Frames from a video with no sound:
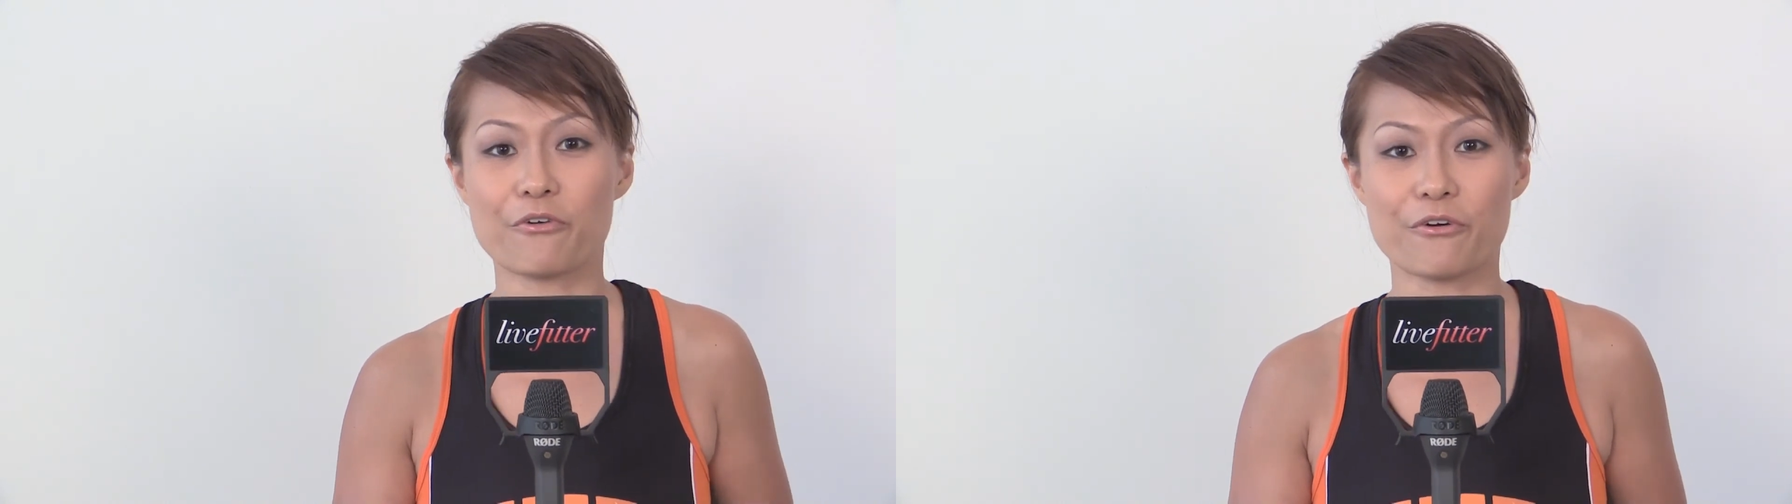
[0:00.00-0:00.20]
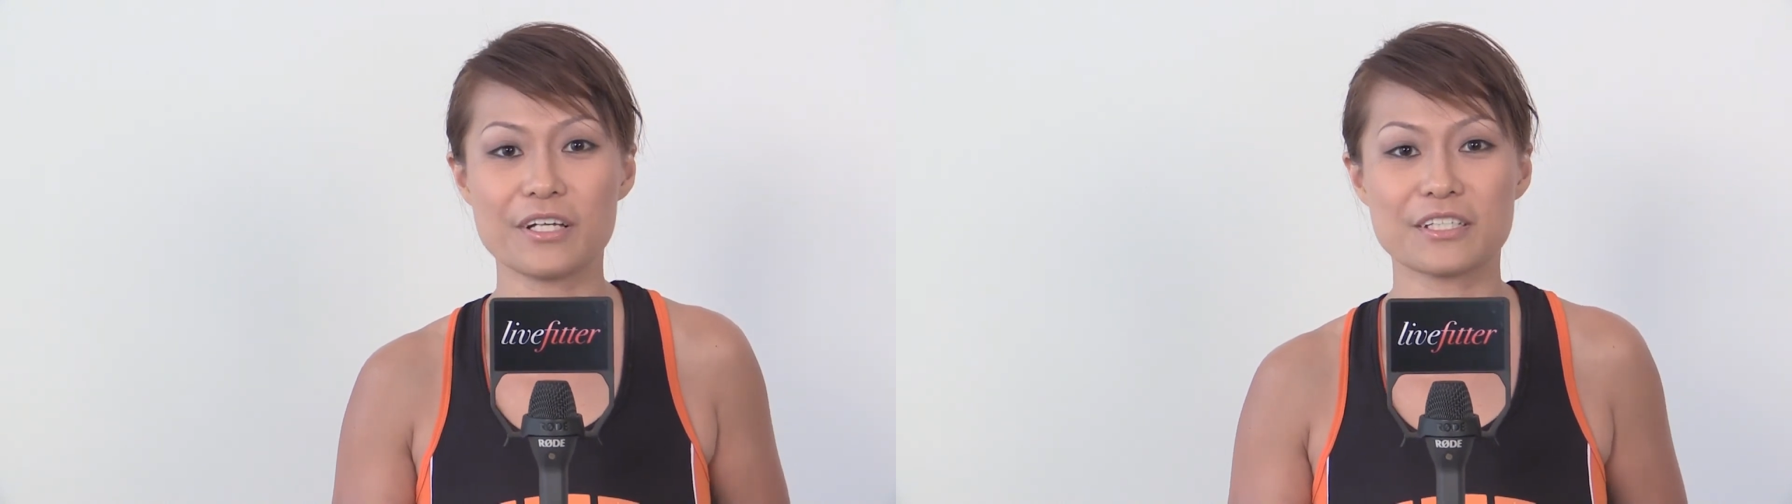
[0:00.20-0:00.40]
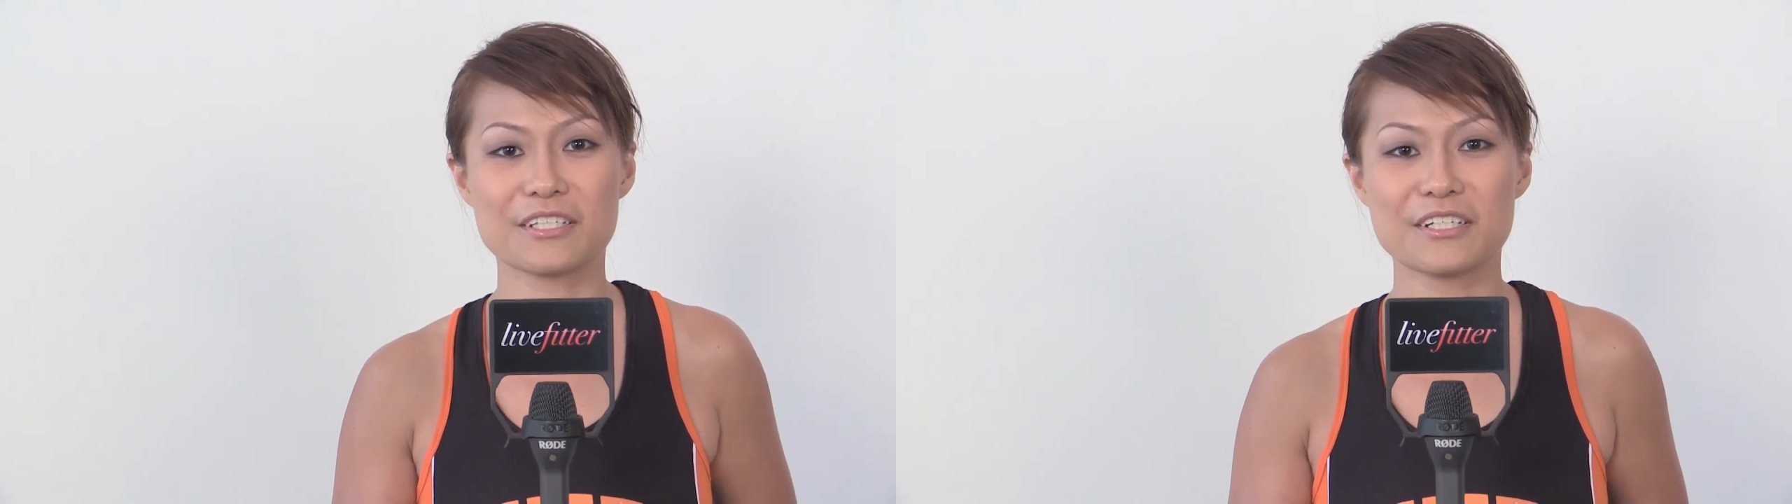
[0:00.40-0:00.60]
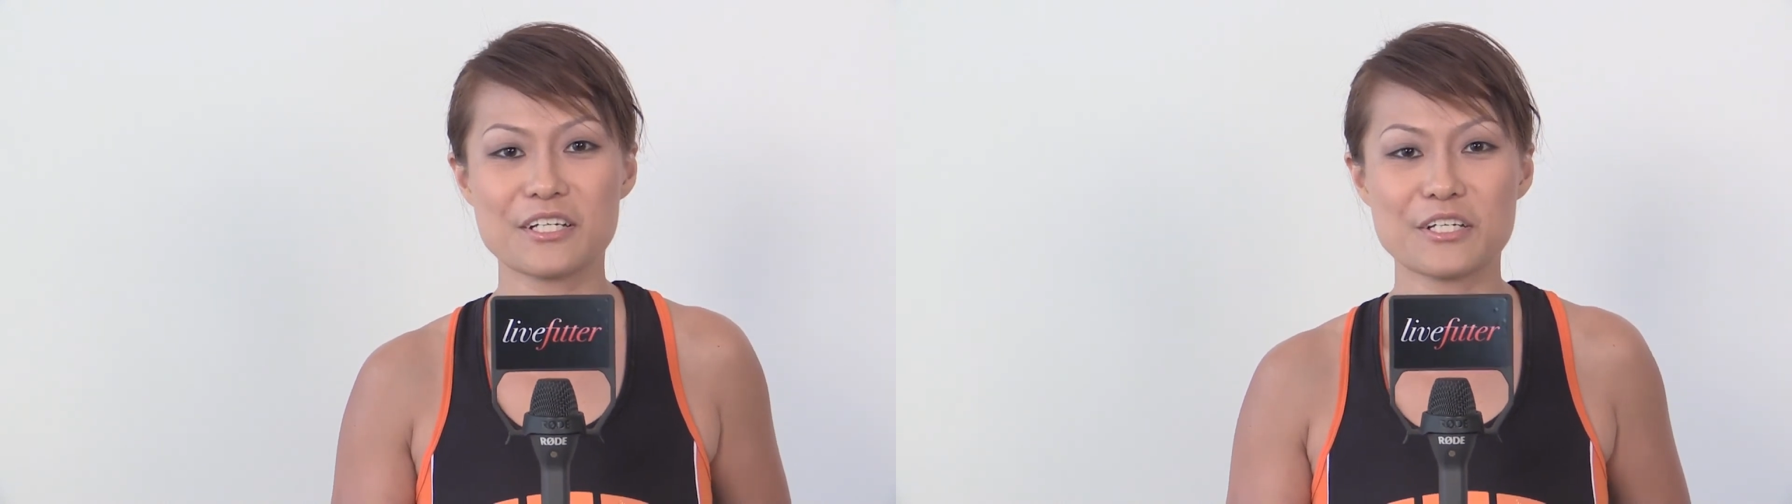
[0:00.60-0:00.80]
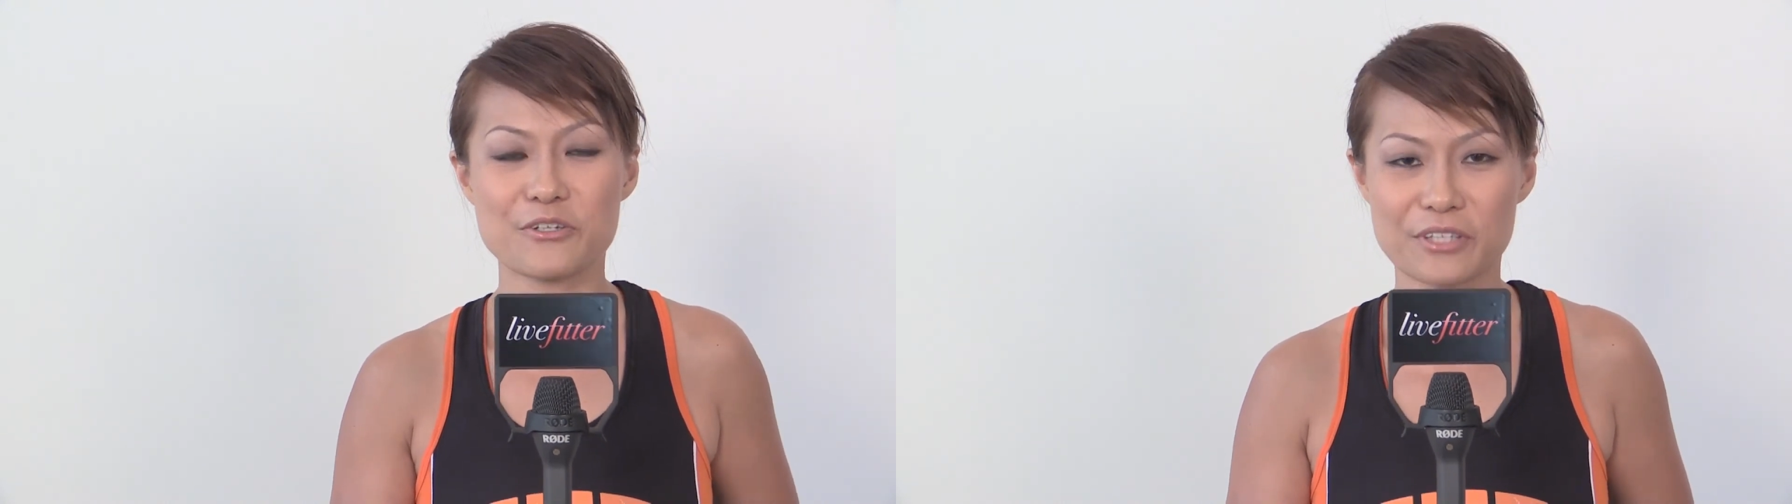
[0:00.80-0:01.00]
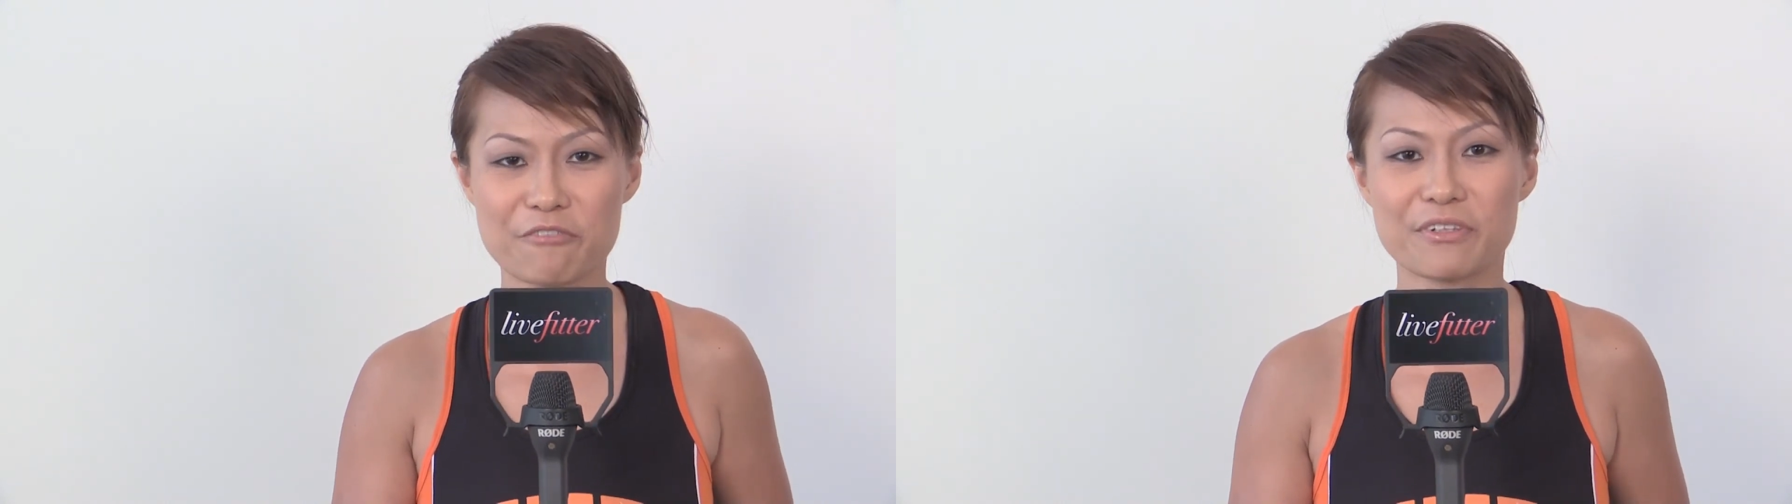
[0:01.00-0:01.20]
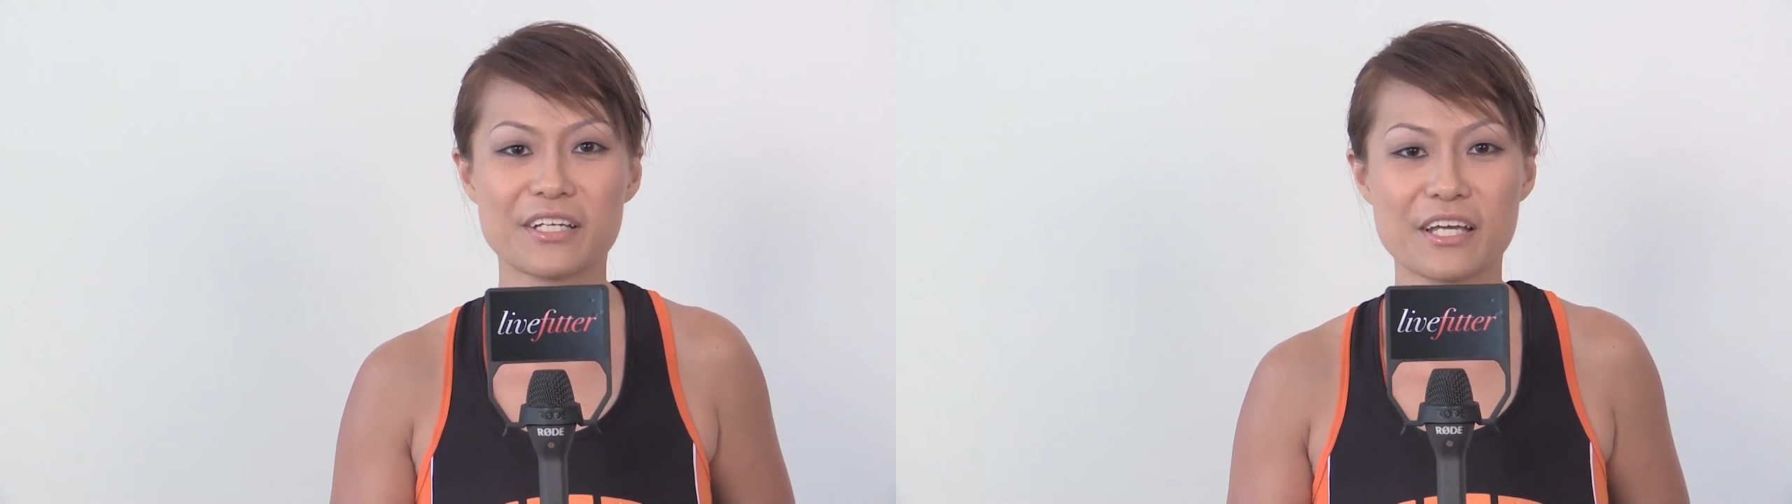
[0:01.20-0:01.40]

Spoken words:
for it, you'll definitely